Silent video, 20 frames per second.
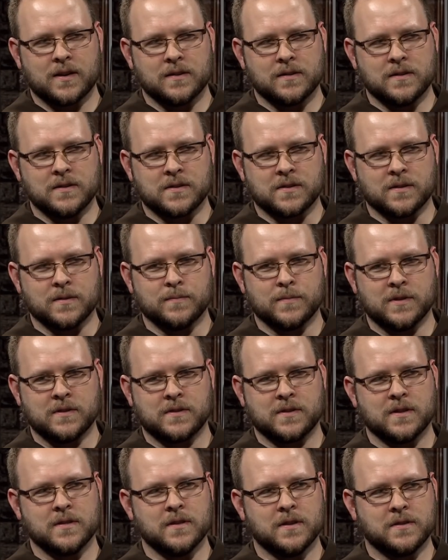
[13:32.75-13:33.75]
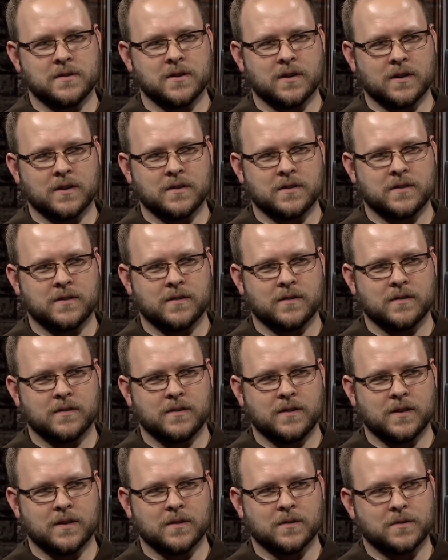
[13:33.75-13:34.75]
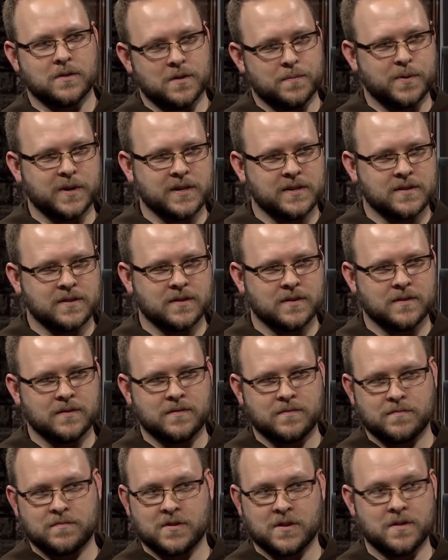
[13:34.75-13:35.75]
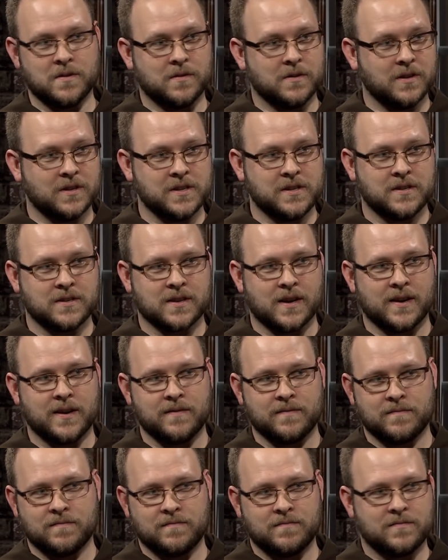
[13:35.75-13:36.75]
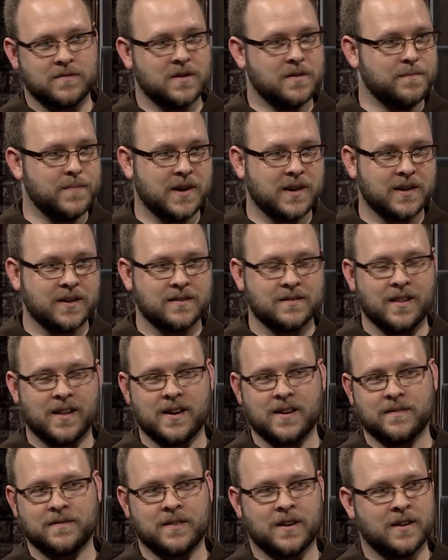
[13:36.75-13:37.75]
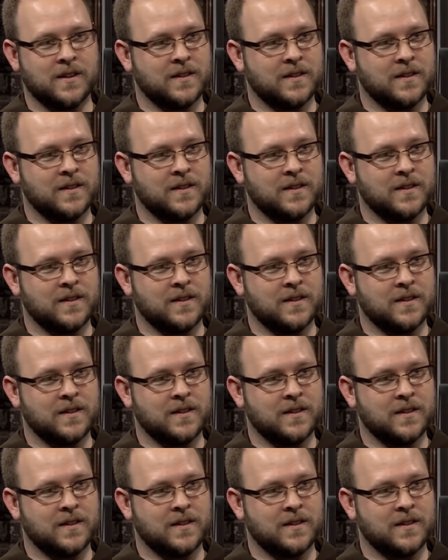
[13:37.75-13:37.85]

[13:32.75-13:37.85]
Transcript: a lot of discernments in the church mm -hmm. to the priesthood, to mm -hmm. the mm-hmm. religious life, to the married life,